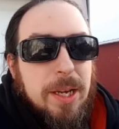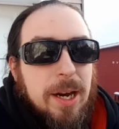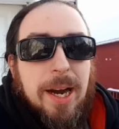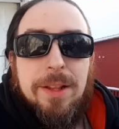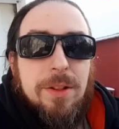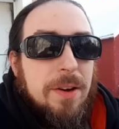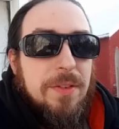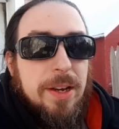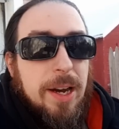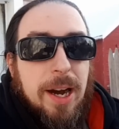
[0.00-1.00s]
I love
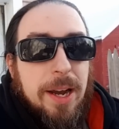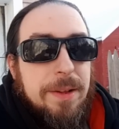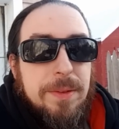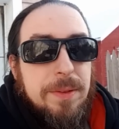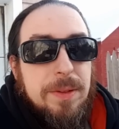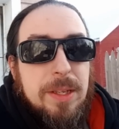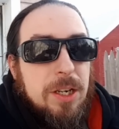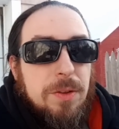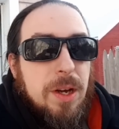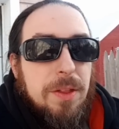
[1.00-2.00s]
it.
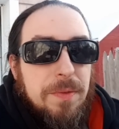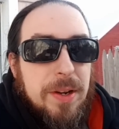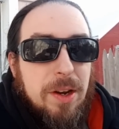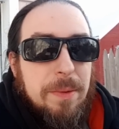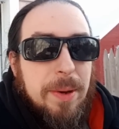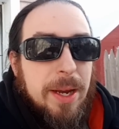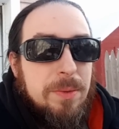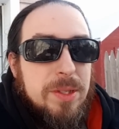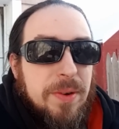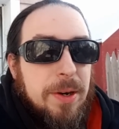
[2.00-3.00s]
The other video I made was
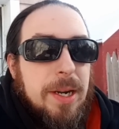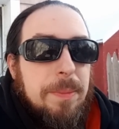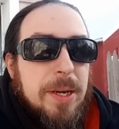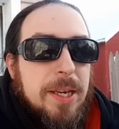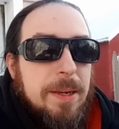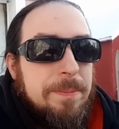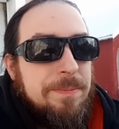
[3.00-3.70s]
very nitpicky,